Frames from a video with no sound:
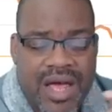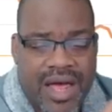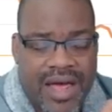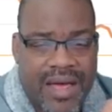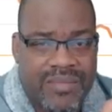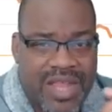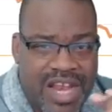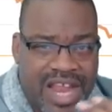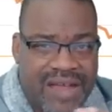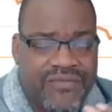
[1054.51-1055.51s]
um, the
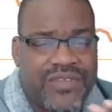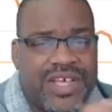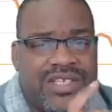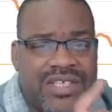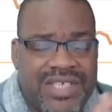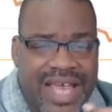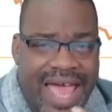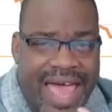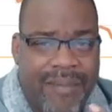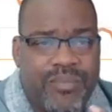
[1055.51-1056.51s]
Netflixes, the
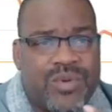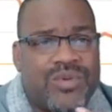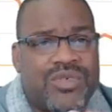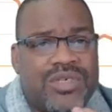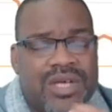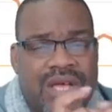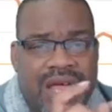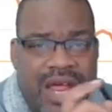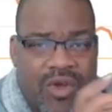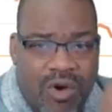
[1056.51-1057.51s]
Apples,
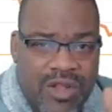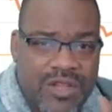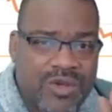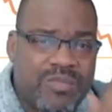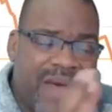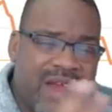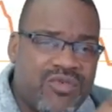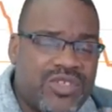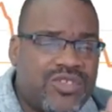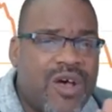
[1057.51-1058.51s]
and all of those
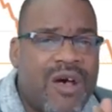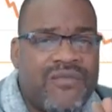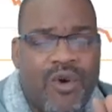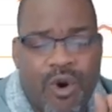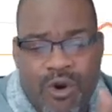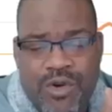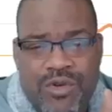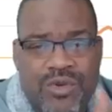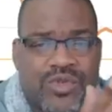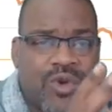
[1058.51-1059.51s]
Microsoft,
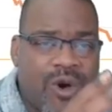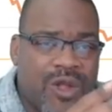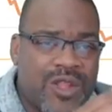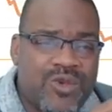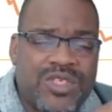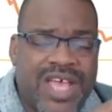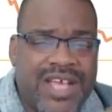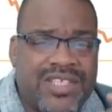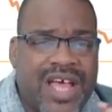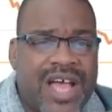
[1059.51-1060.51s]
Oracles, all of those
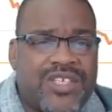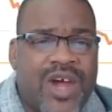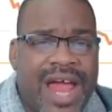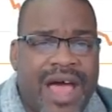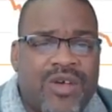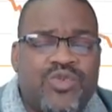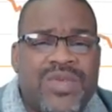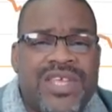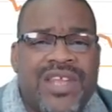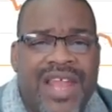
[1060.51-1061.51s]
tech stocks are housed
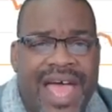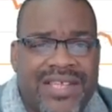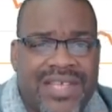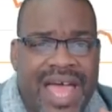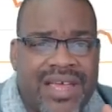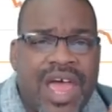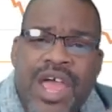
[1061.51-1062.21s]
within the NASDAQ.